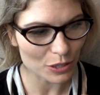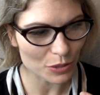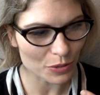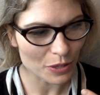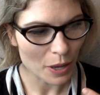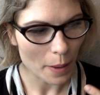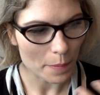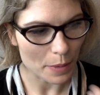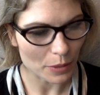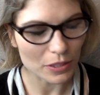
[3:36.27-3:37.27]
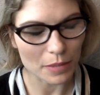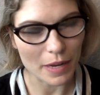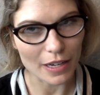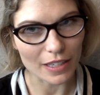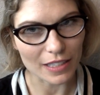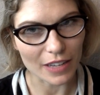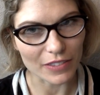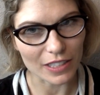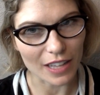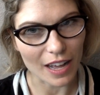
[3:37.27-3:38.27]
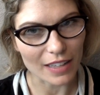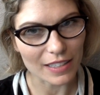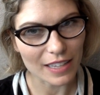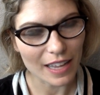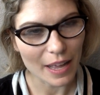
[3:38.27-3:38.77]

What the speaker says: to boast about ourselves a lot